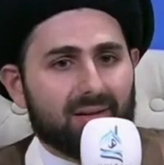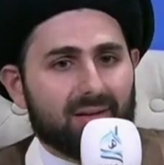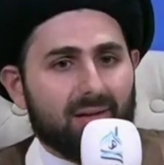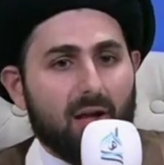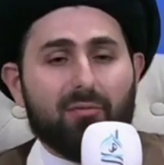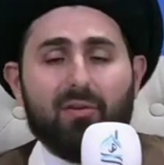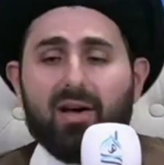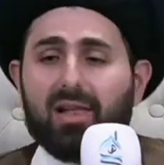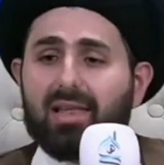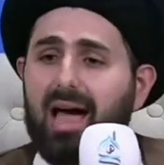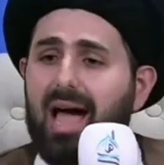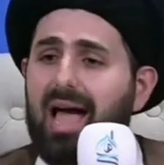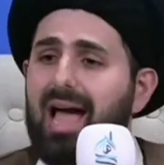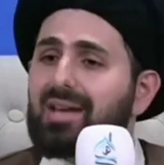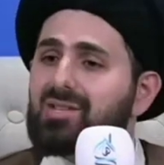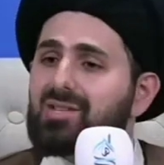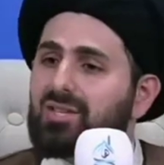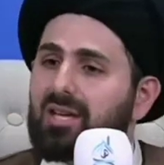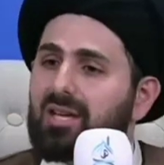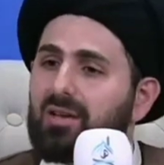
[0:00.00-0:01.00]
If Allah
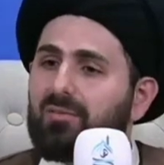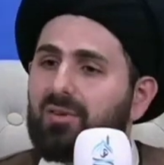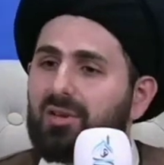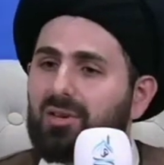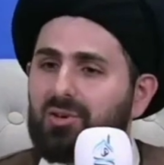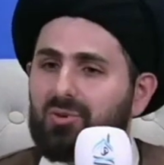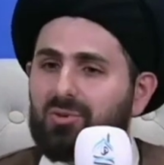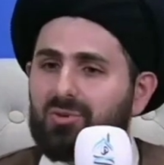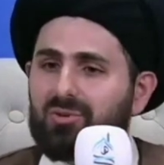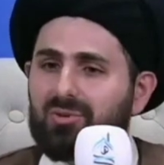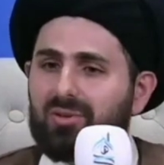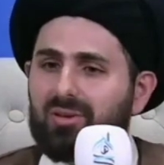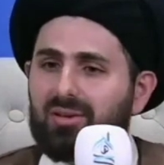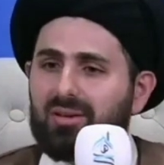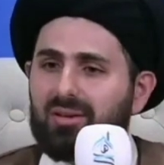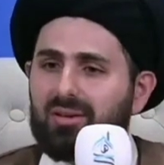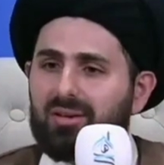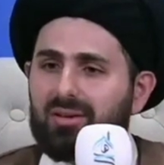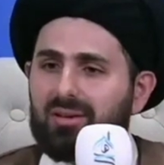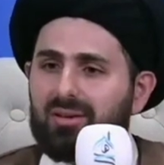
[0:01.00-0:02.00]
has given you,
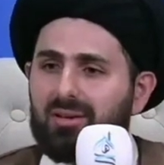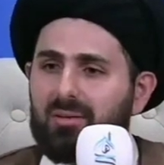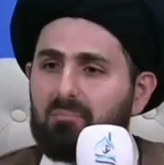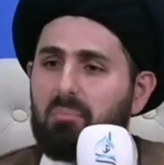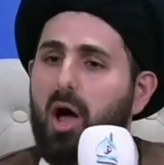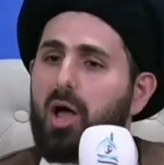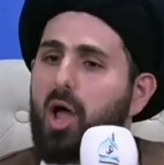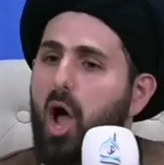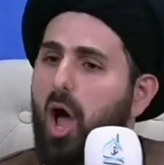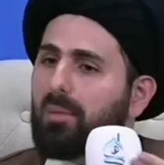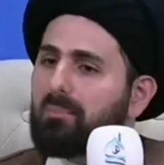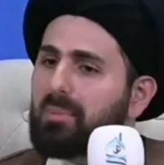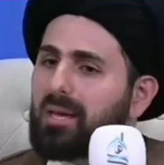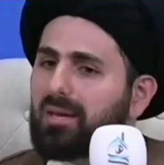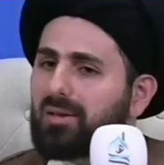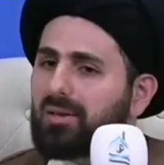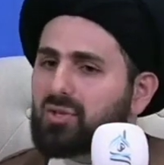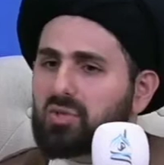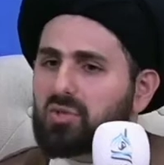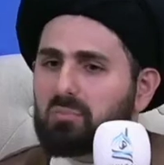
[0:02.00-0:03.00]
by all
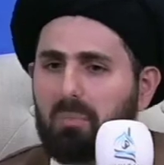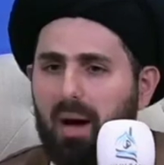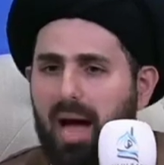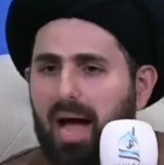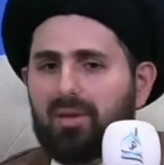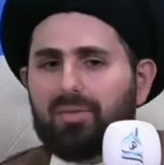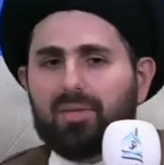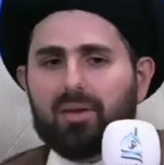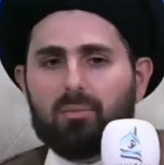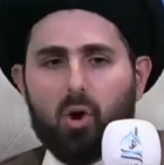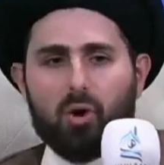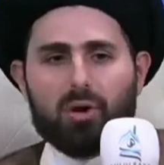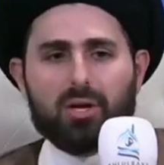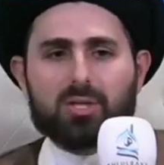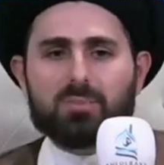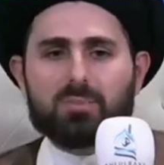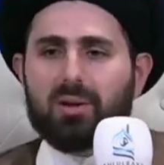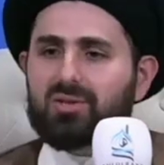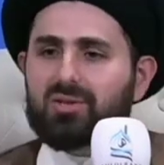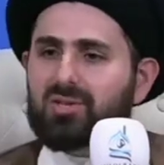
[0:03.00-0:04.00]
means, buy the more
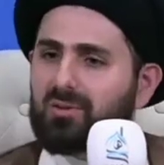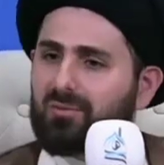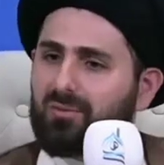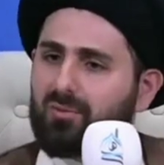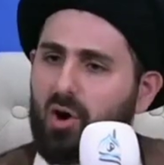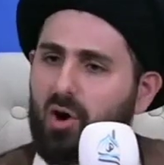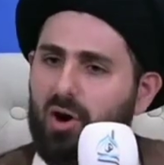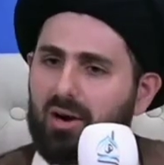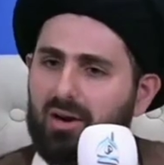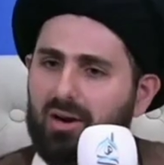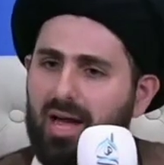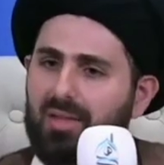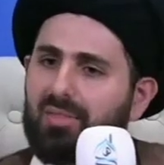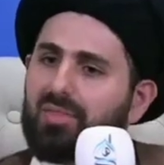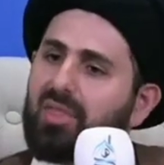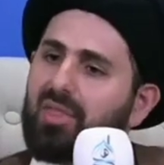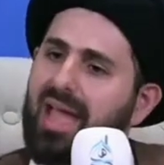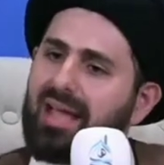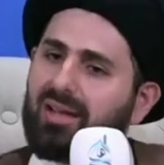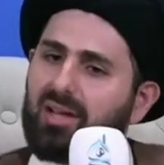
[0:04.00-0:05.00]
expensive car and
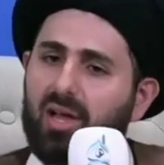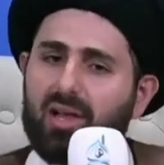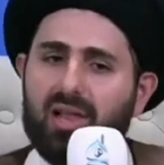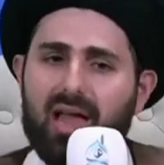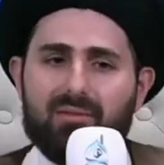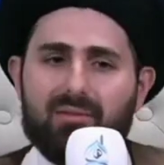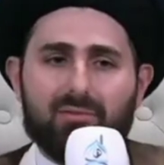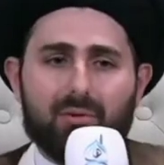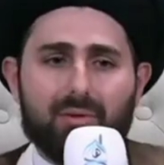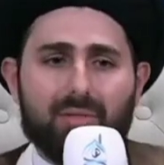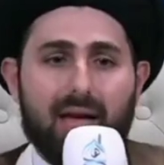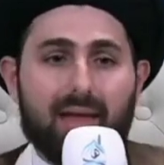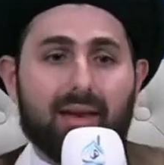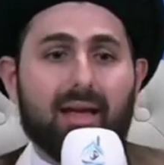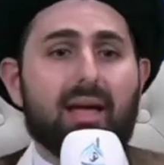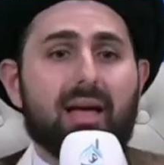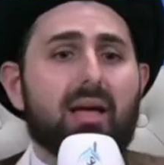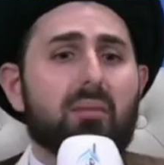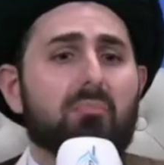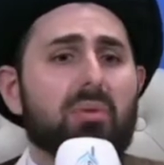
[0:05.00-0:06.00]
thank Allah for that.
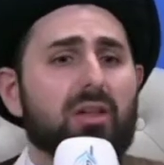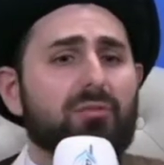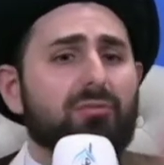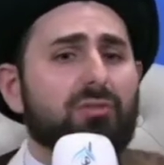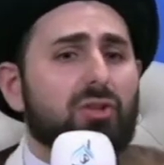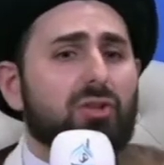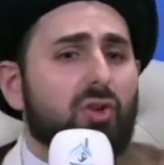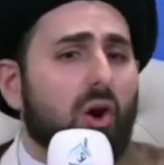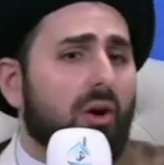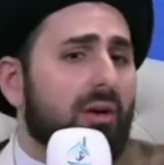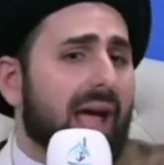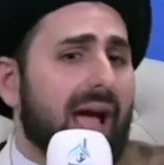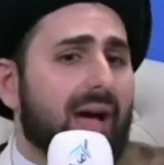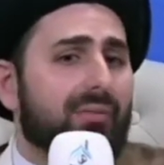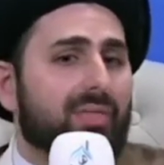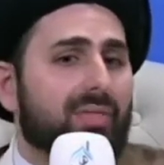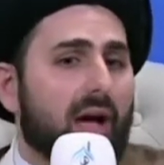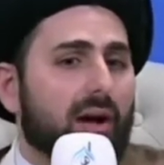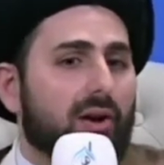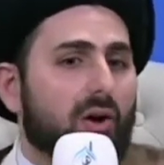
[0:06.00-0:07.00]
But if you don't
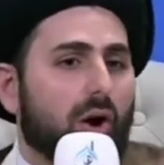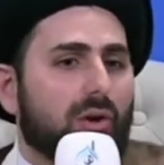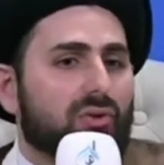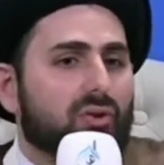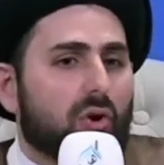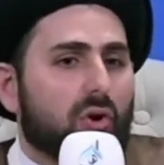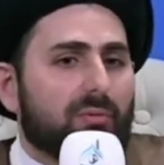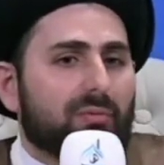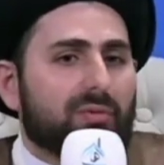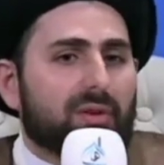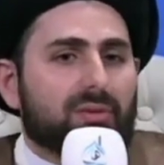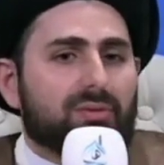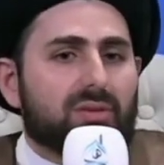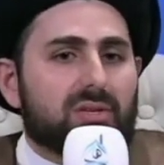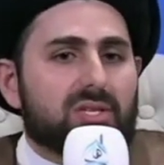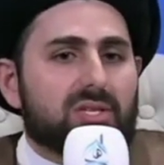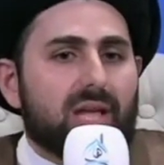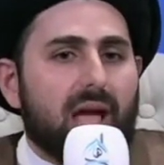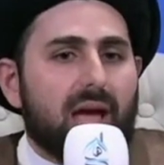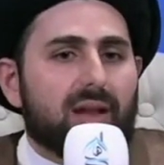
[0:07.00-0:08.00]
have that car, don't feel
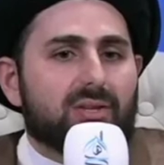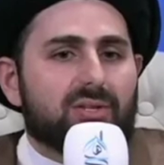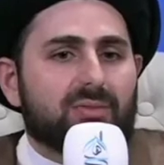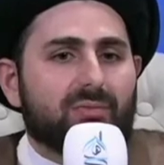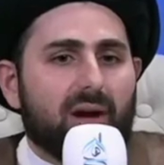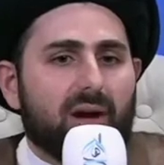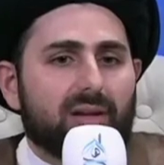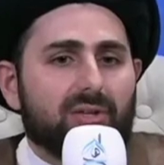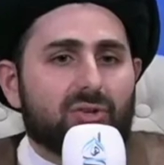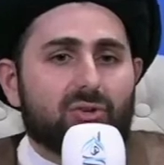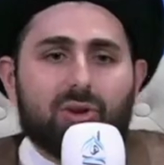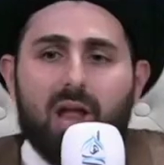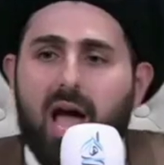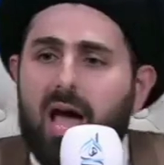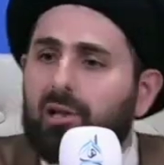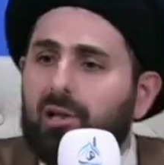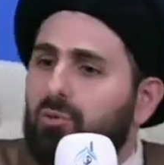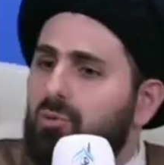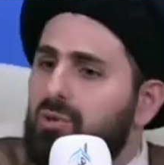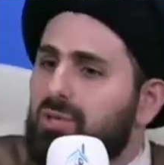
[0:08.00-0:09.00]
dissatisfied. You're
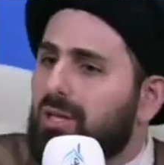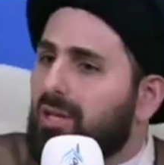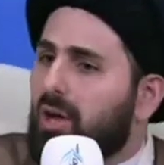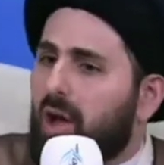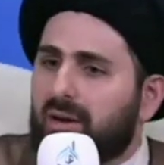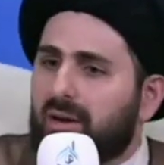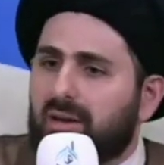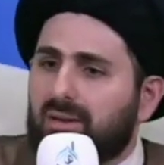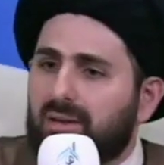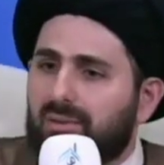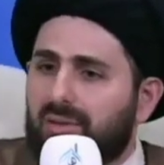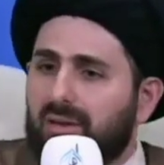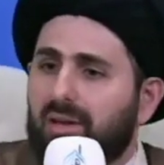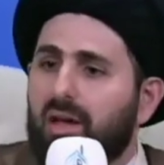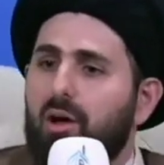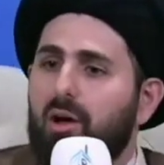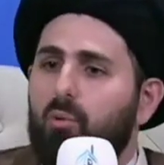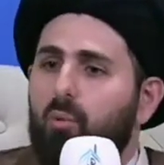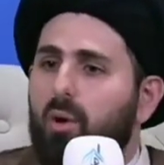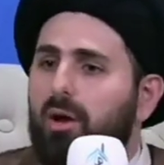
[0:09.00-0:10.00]
not losing on anything.
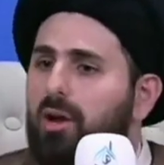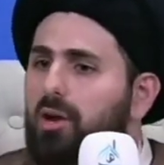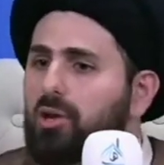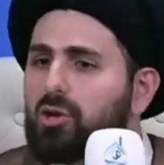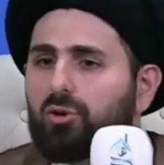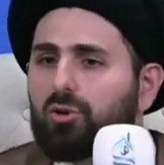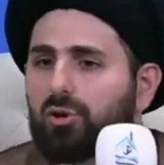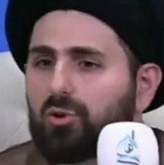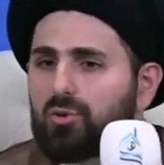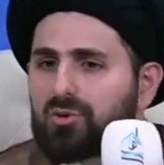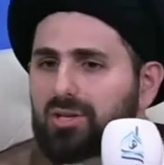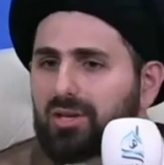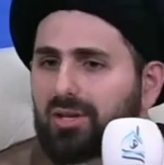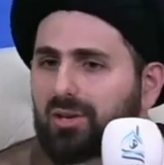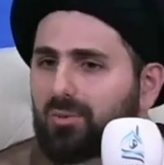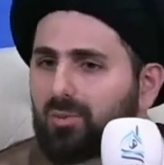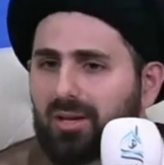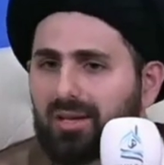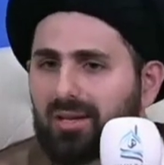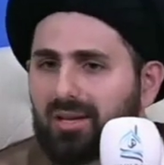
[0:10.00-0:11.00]
What are you losing,
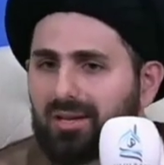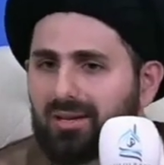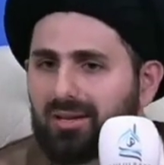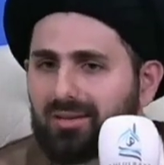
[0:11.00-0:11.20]
really?